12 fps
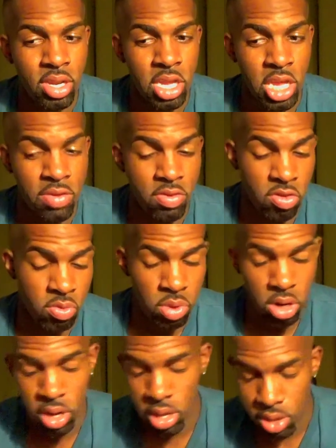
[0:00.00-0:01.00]
if you just
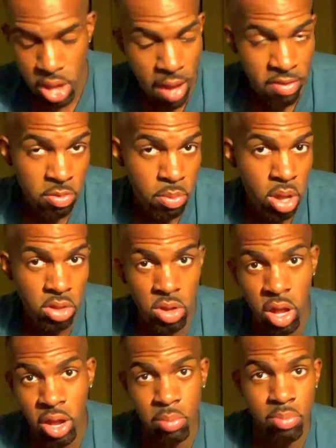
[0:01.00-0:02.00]
want to have small
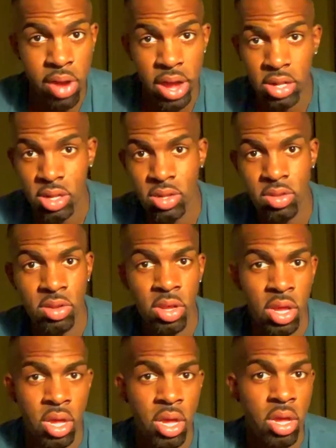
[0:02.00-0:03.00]
talk and practice,
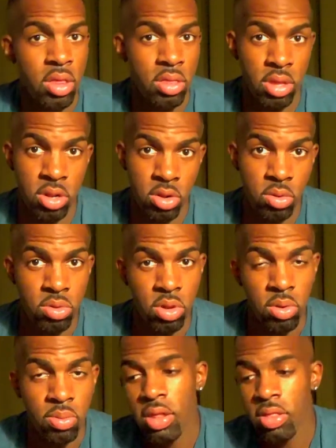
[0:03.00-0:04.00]
then do so.
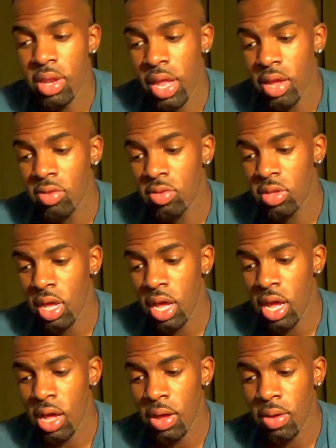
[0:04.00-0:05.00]
The next
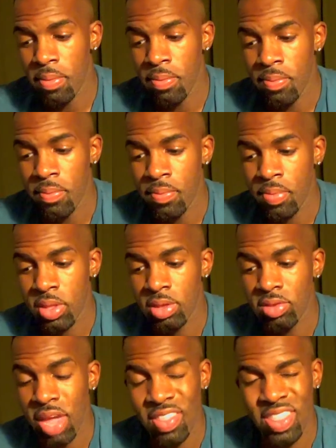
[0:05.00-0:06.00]

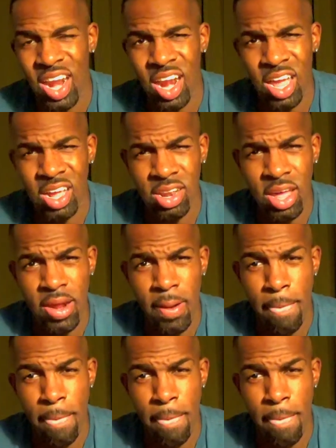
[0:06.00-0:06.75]
site that I like a lot,